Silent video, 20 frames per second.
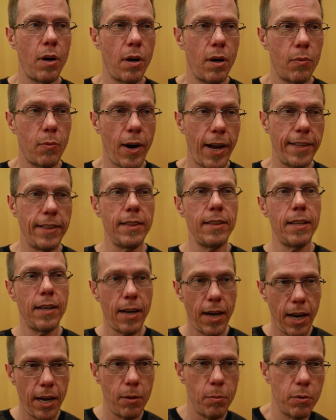riding the
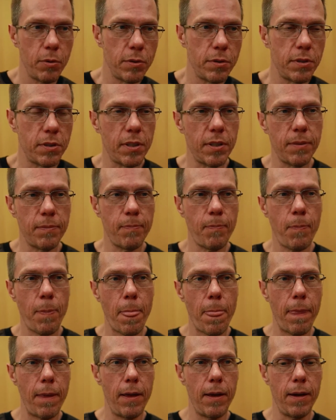Hayabusa
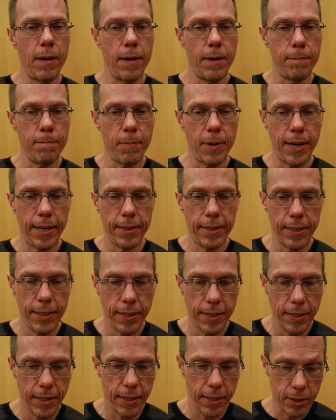on
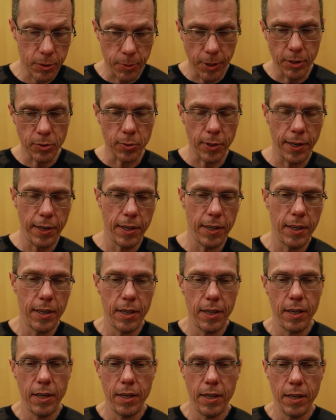the expressway
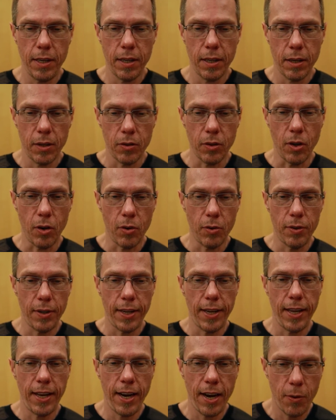alone,
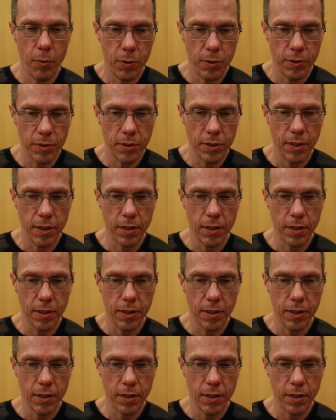and I was